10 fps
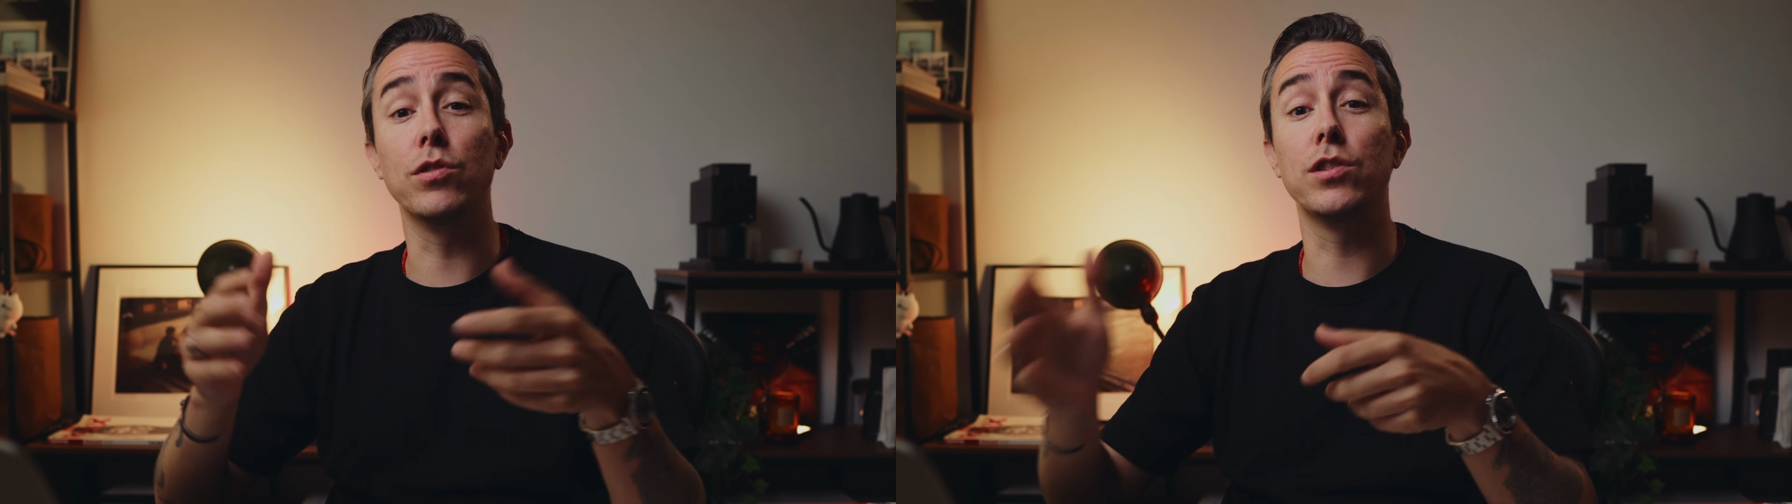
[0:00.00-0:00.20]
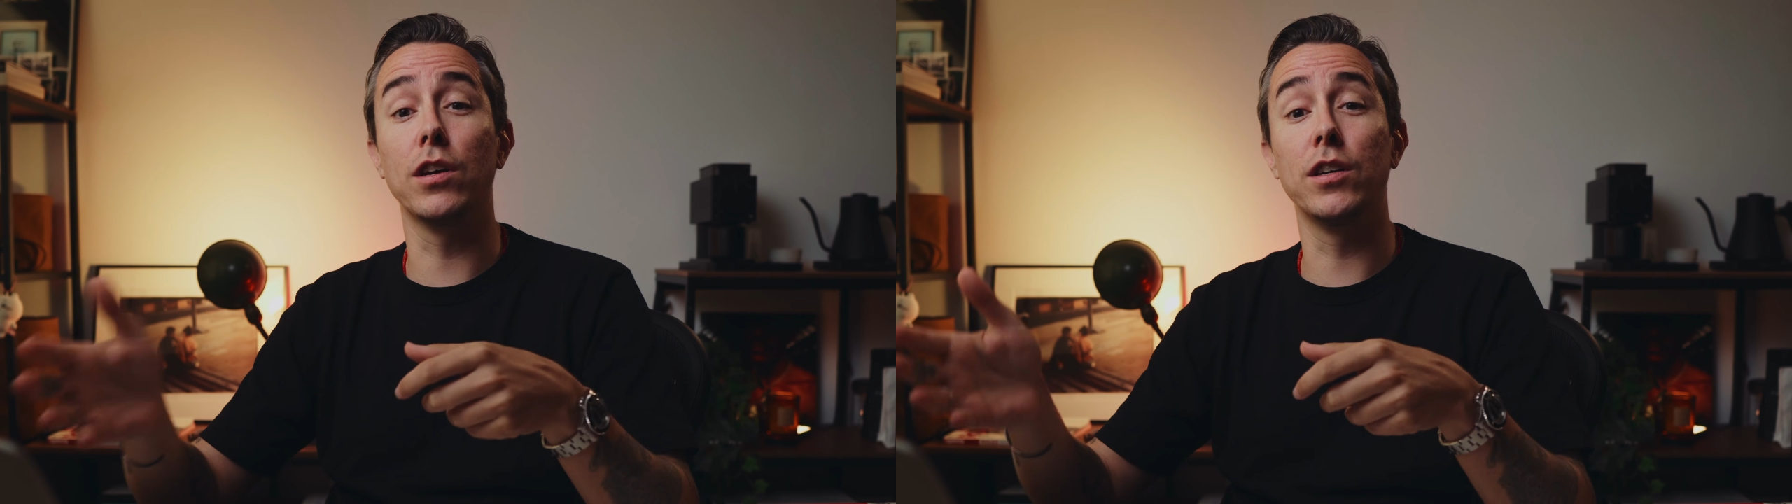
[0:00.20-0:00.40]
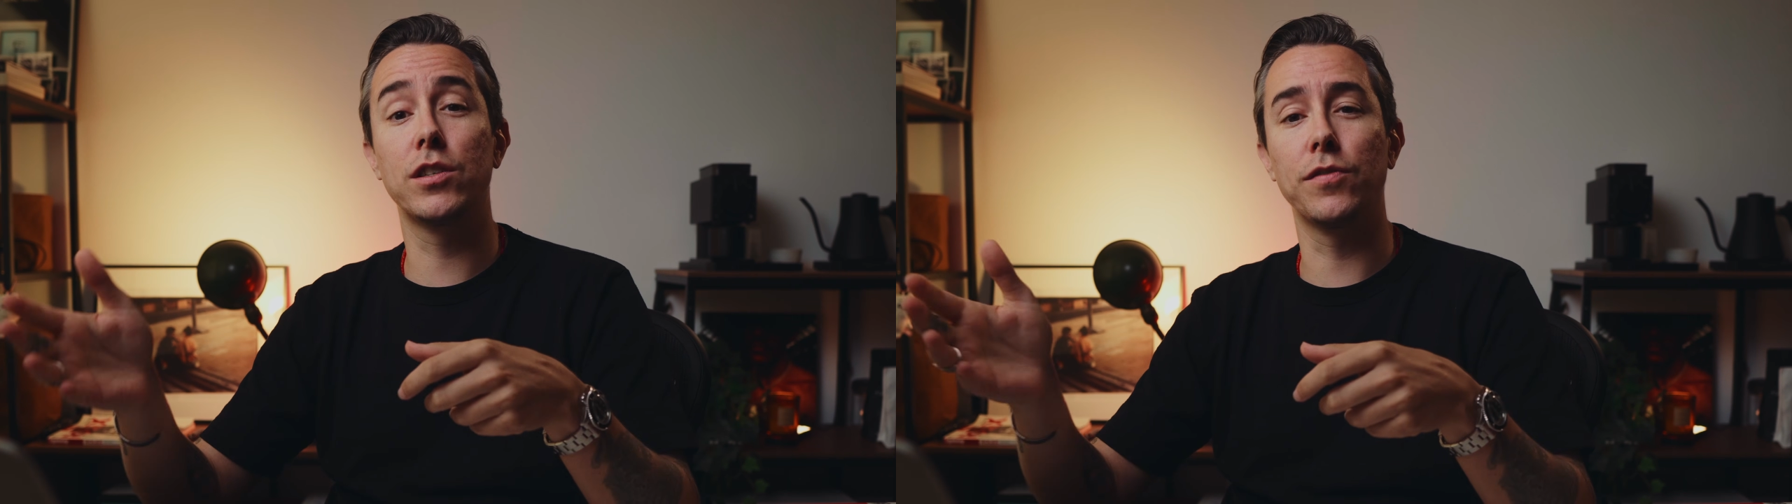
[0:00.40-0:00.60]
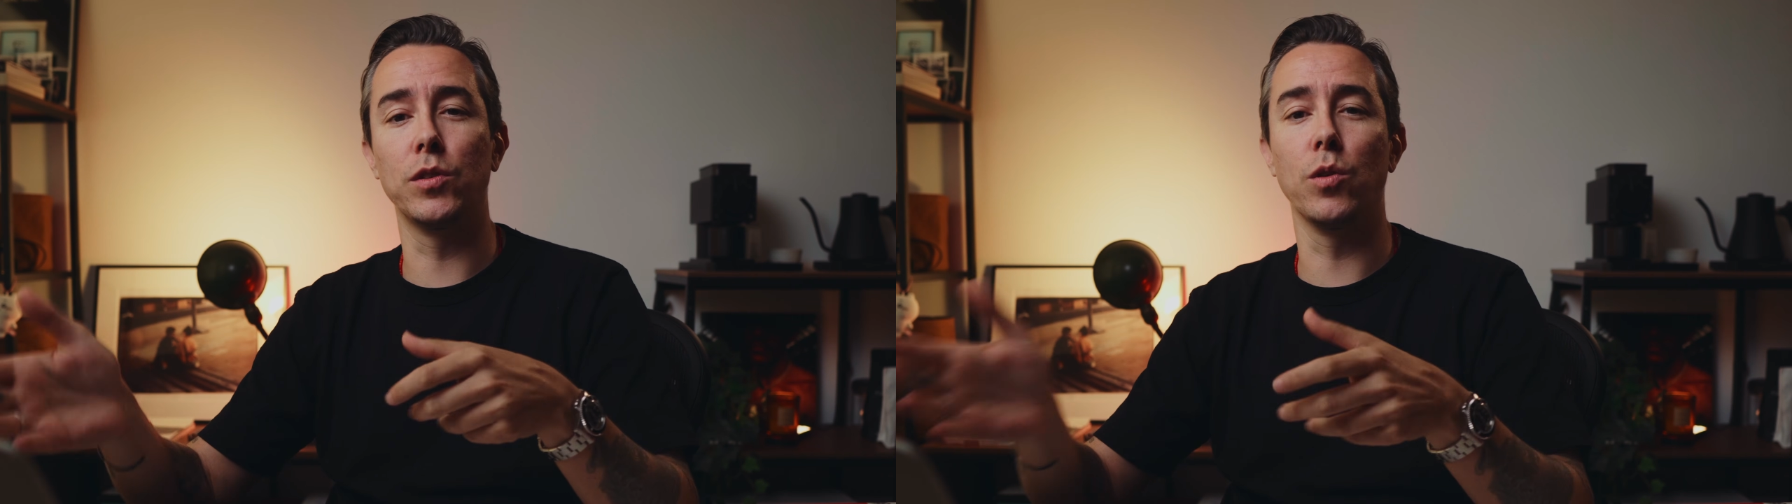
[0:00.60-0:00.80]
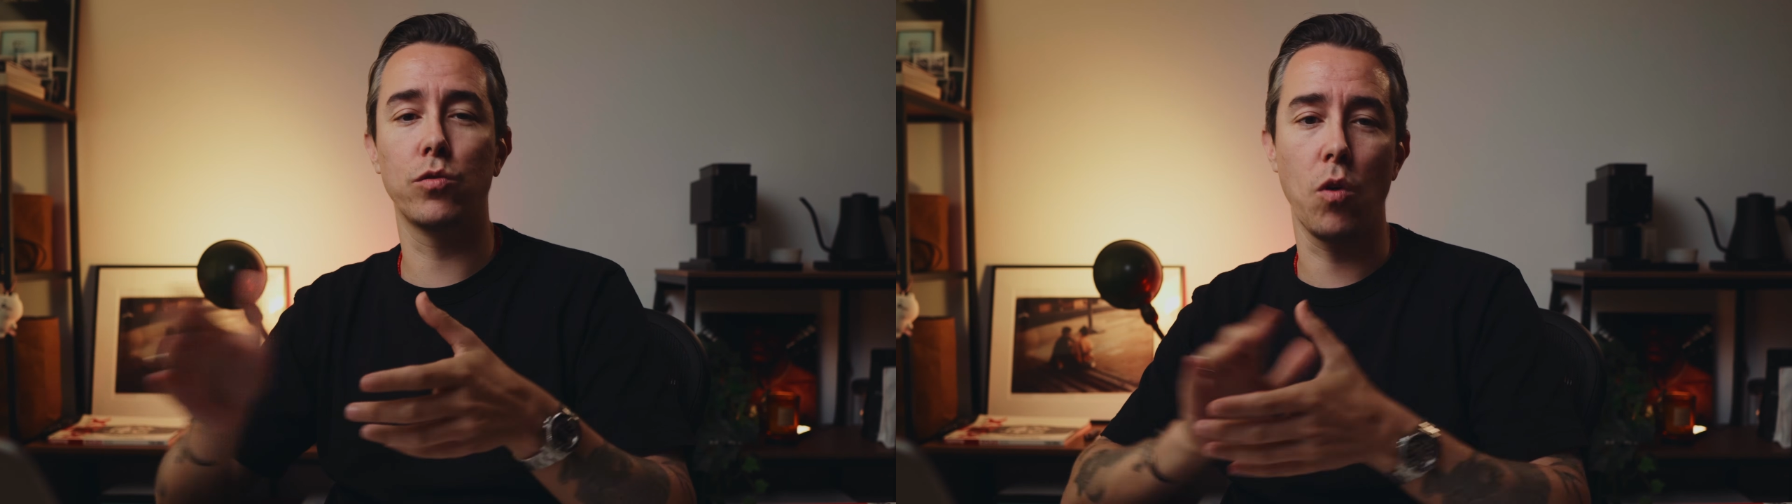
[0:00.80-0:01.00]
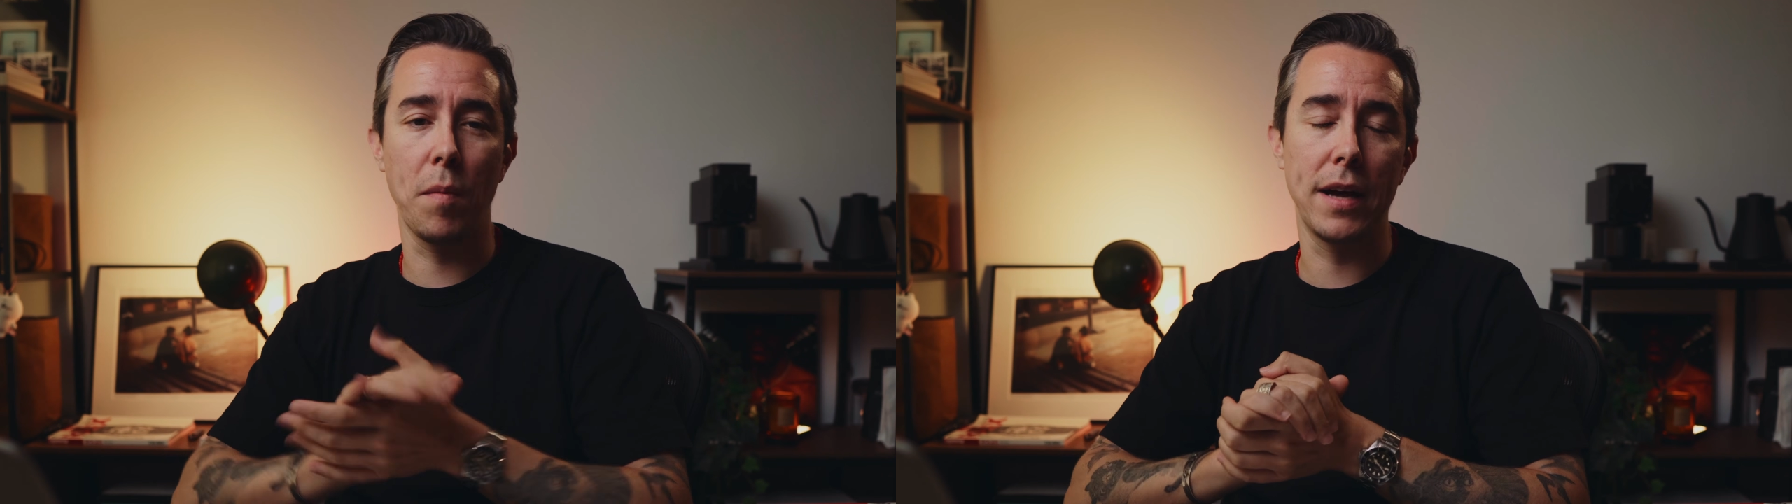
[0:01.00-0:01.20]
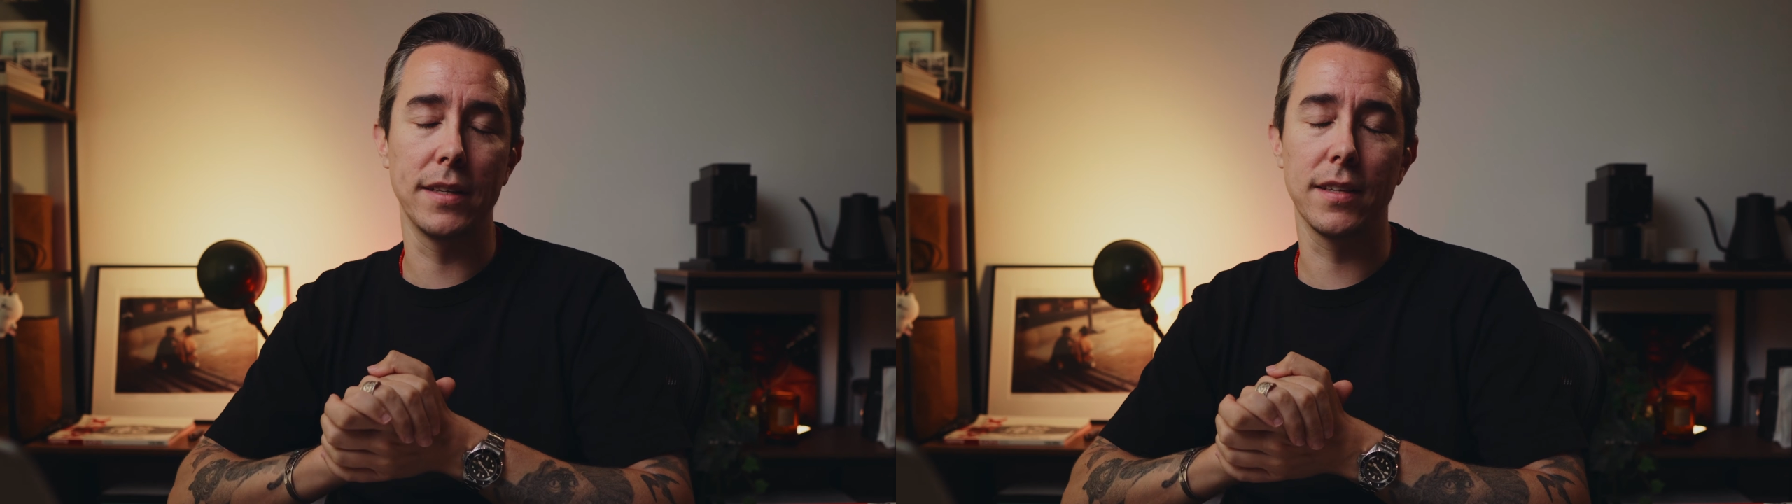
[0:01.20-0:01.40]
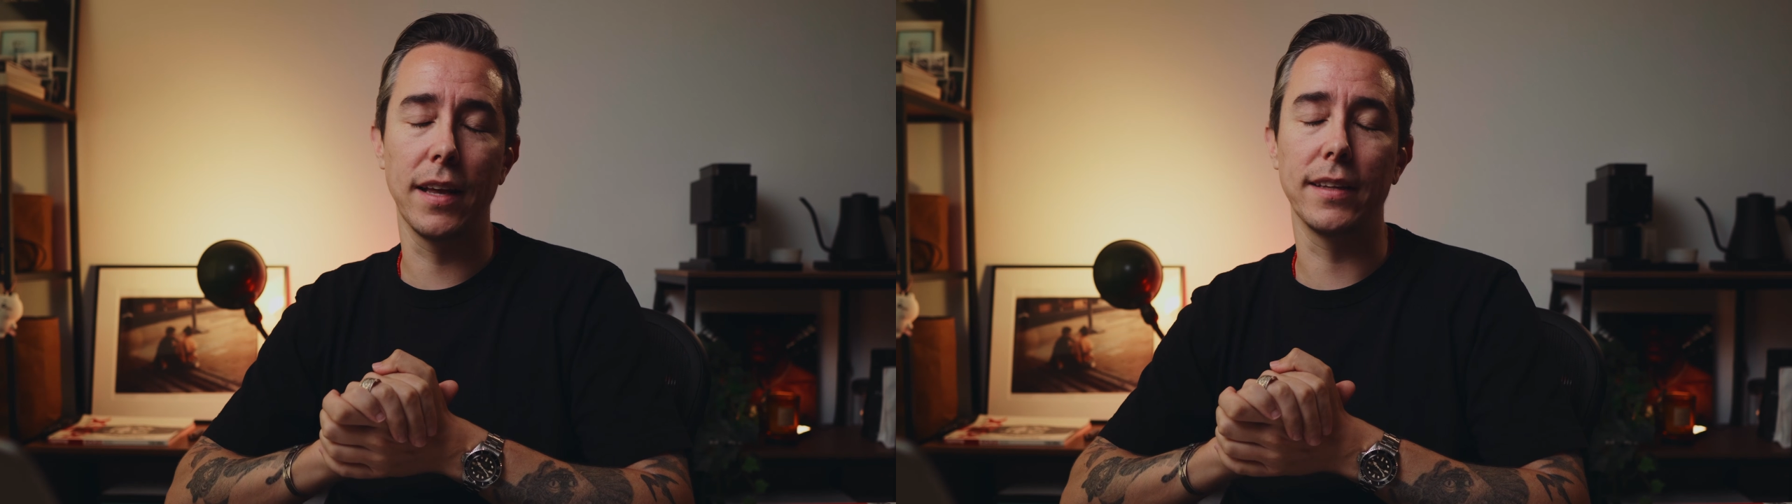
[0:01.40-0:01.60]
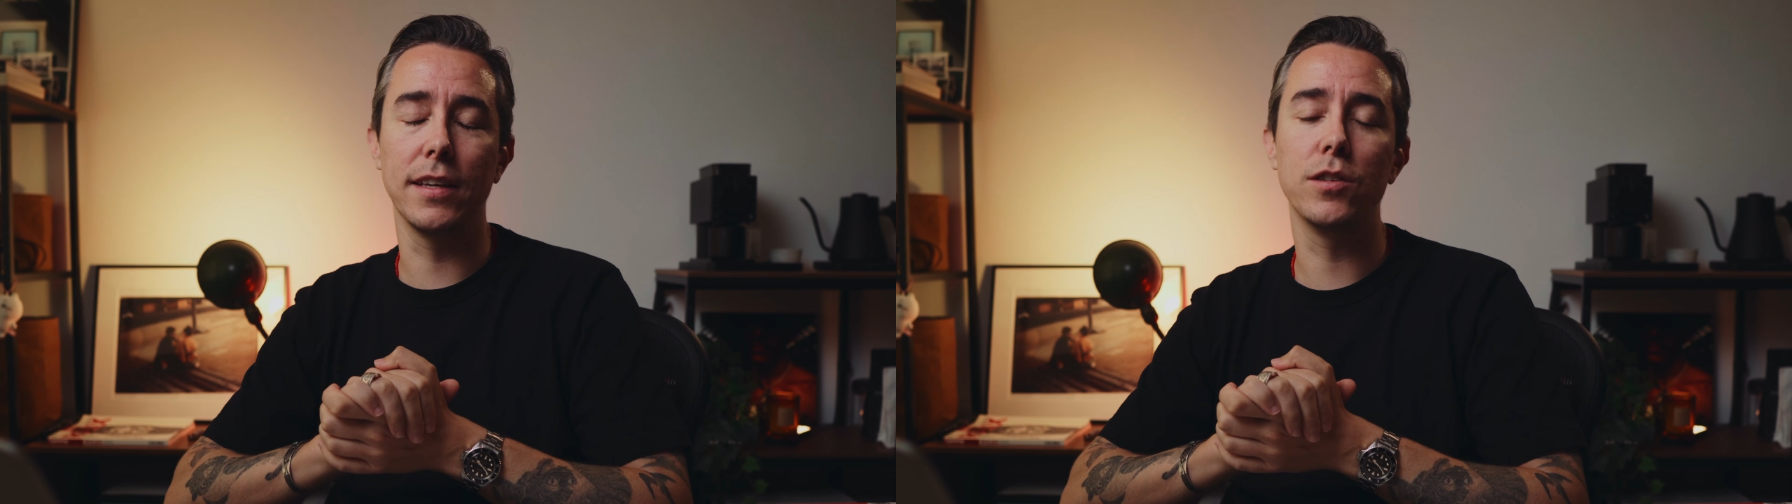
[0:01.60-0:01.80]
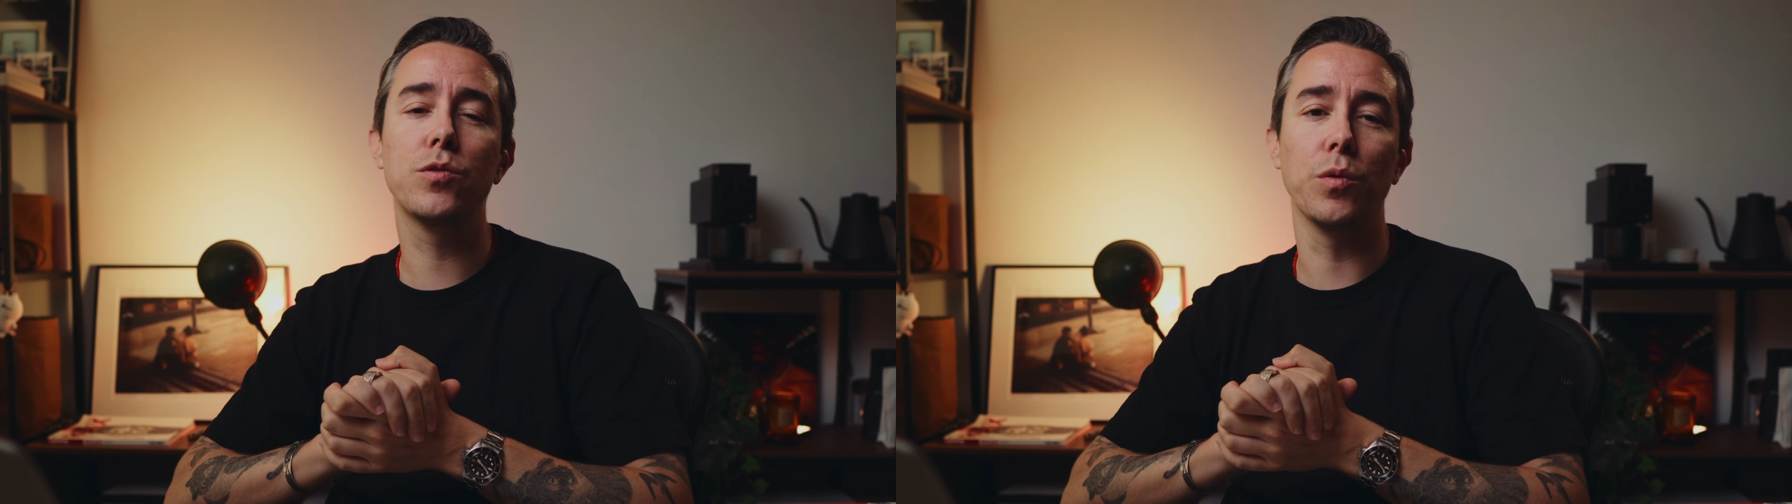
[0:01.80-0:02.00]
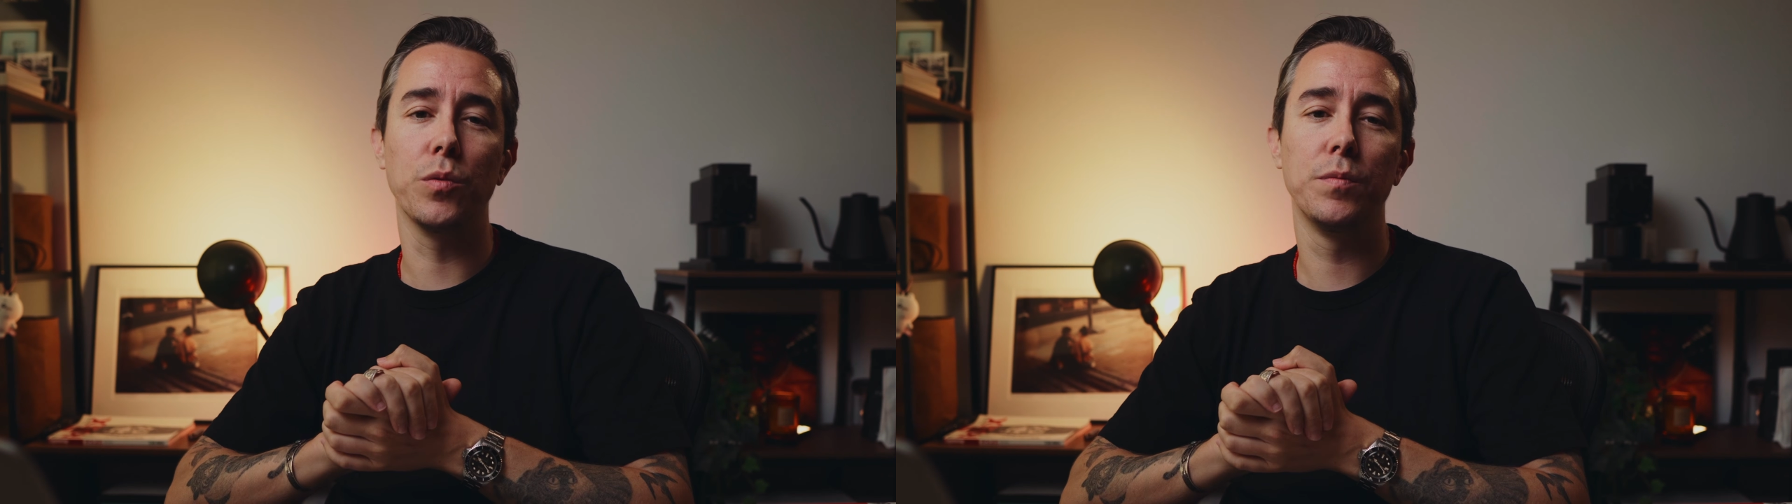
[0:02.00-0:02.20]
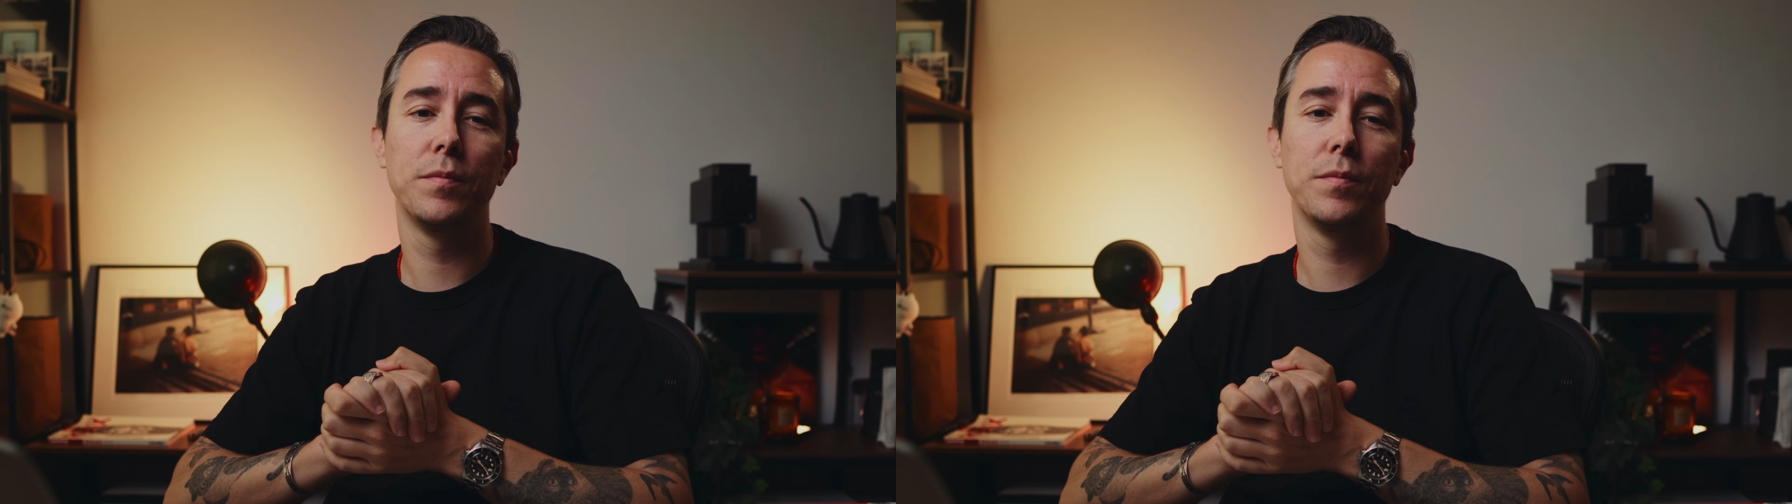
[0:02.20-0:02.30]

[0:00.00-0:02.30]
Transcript: search for those commands like this too.